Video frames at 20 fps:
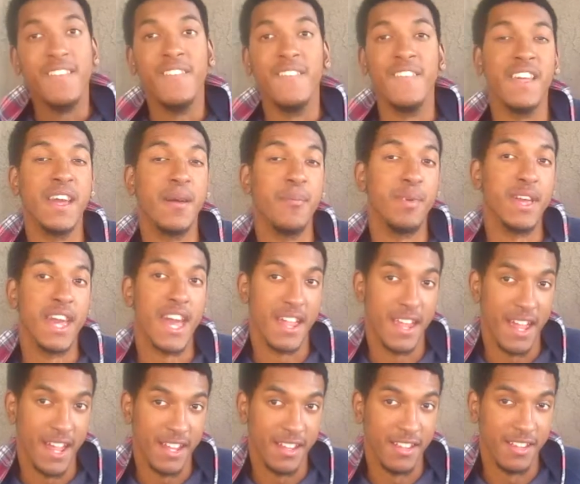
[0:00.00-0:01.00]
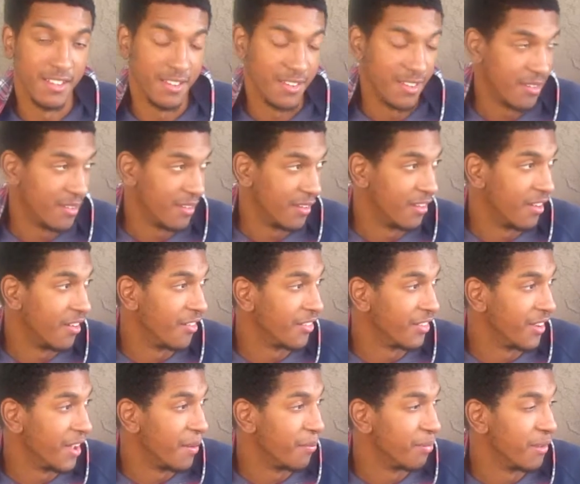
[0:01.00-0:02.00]
The NBA, that is, you know what I'm
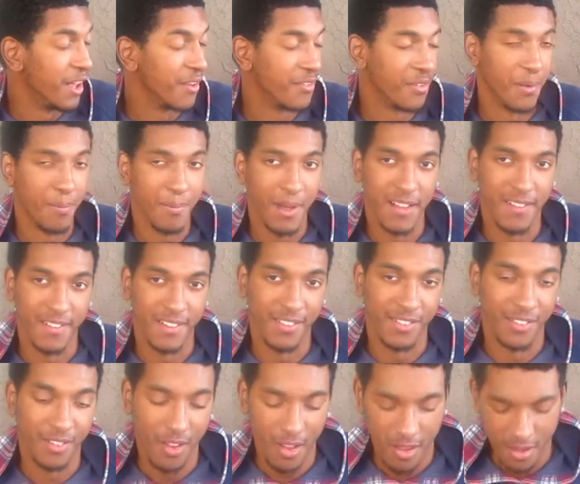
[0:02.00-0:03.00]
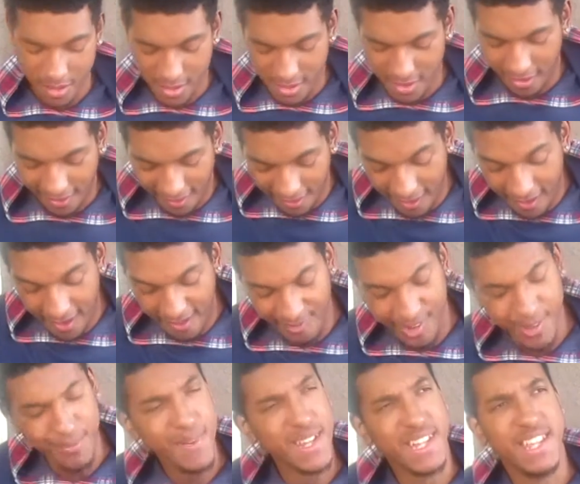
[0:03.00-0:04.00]
saying, plays for the Pelicans.
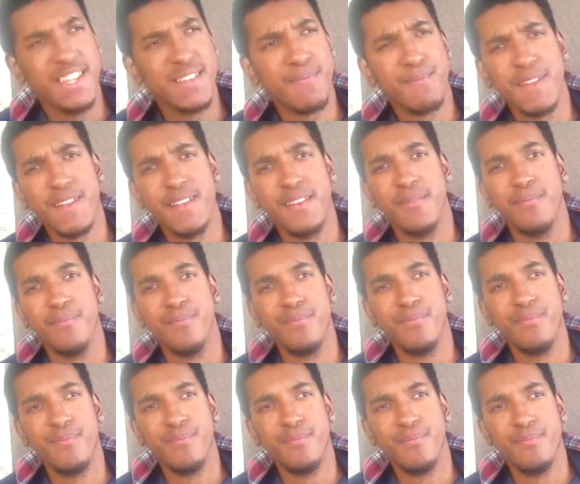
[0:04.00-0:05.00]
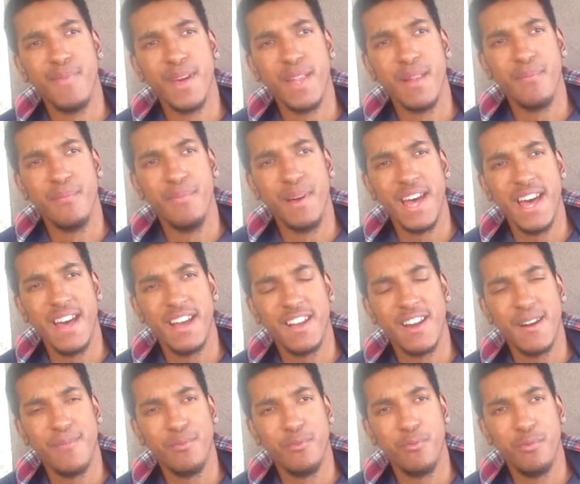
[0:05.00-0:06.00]
It's been a bad
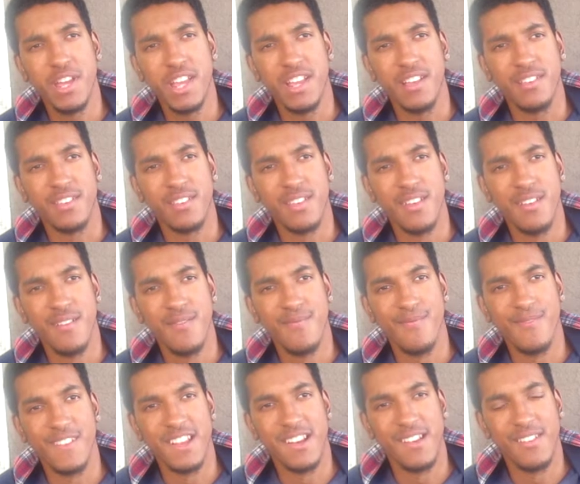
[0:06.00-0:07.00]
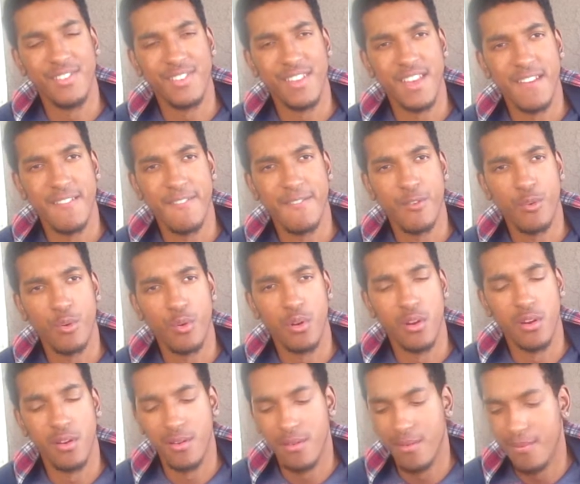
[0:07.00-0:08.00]
couple weeks, you know what I'm saying,
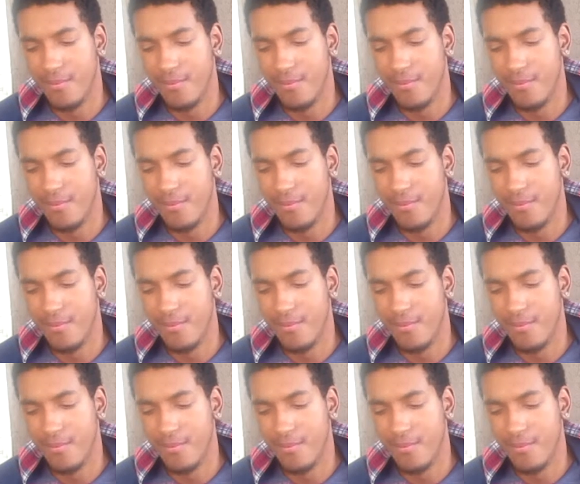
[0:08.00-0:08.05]
for